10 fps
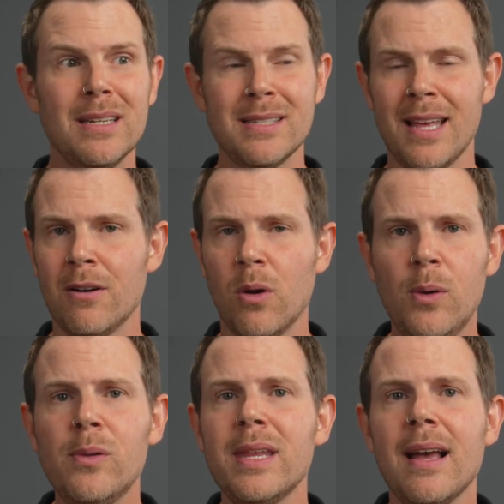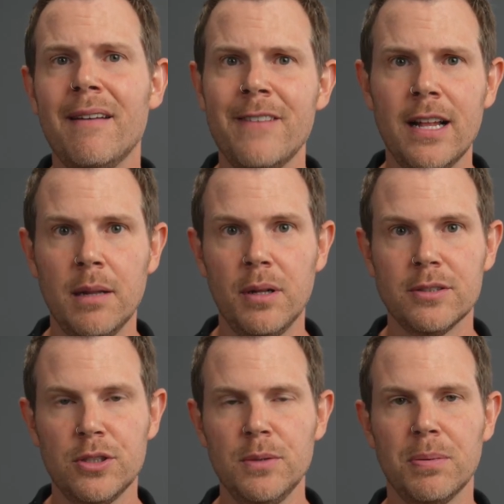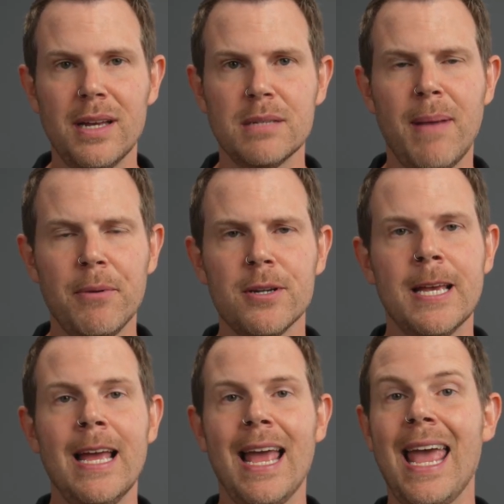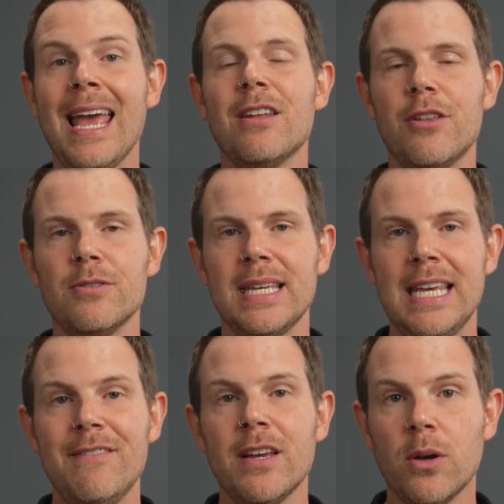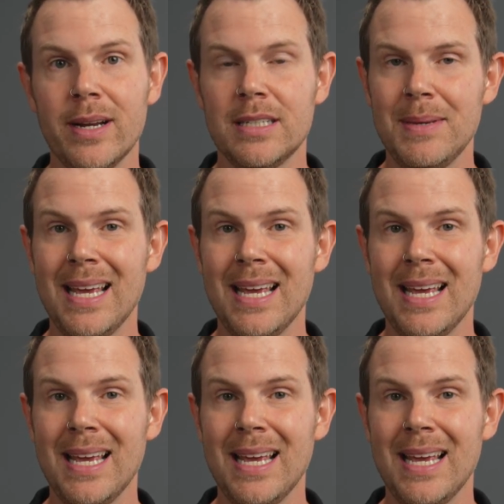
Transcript: deals that are only available to Plus members, and there's even going to